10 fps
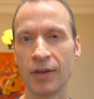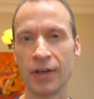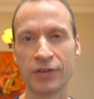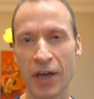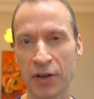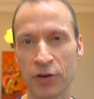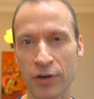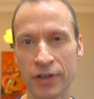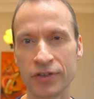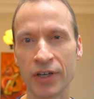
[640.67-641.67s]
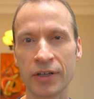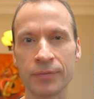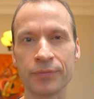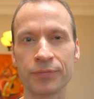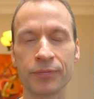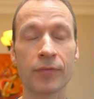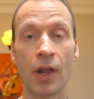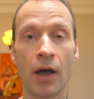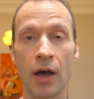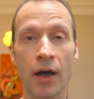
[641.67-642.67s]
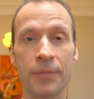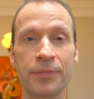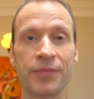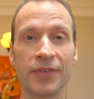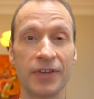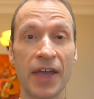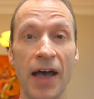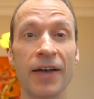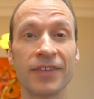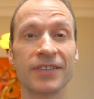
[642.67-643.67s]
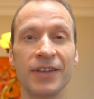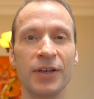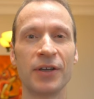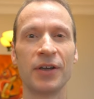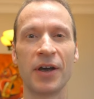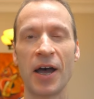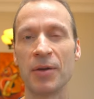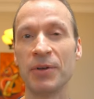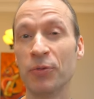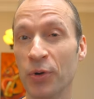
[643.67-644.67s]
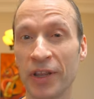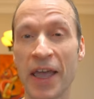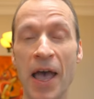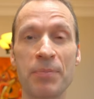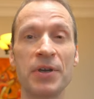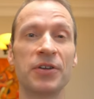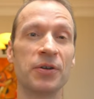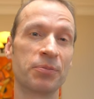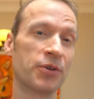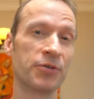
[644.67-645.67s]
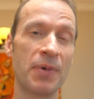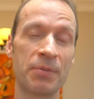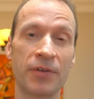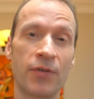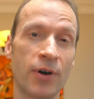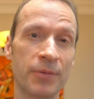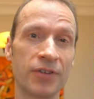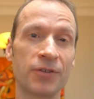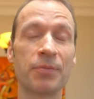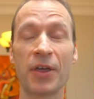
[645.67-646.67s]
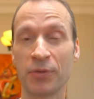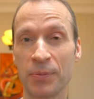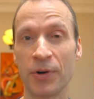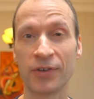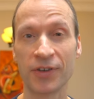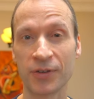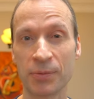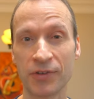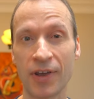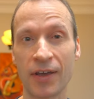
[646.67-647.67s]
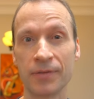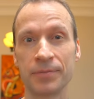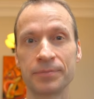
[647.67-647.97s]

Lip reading: Is that encouraging? Yeah. I'd be really happy to improve my performance by 3.6%.